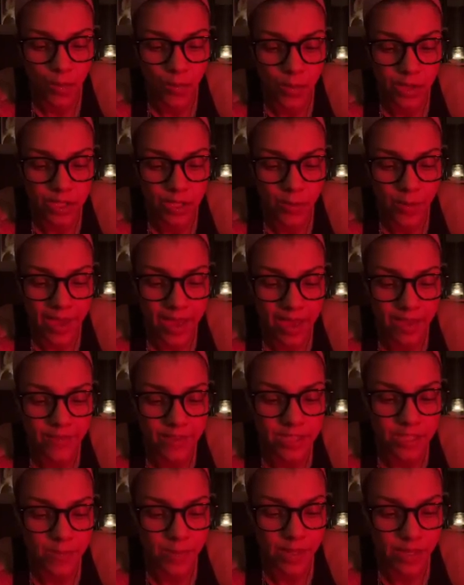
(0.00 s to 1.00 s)
When you
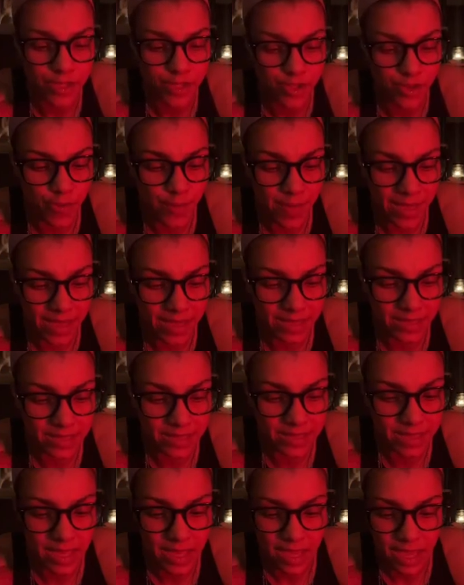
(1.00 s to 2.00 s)
have a spiritual
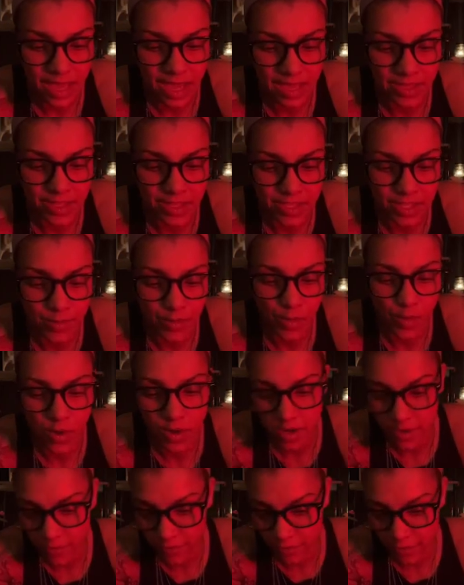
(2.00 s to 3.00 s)
base and the
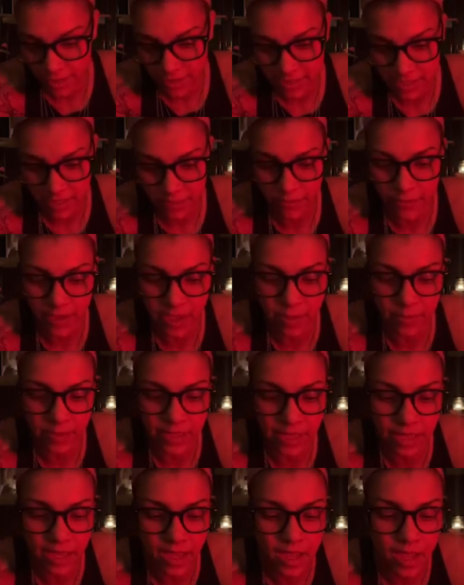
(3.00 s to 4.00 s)
support of friends and
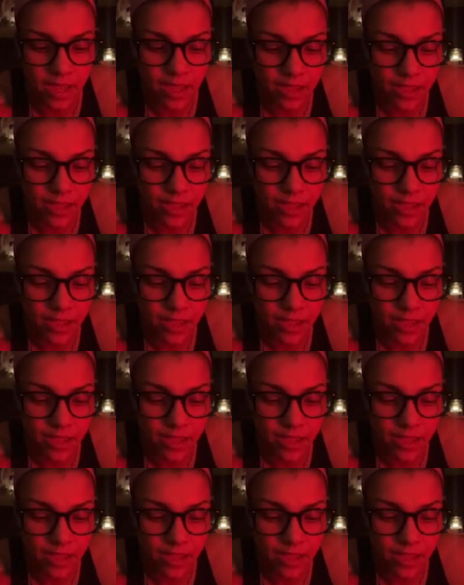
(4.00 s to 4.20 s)
family,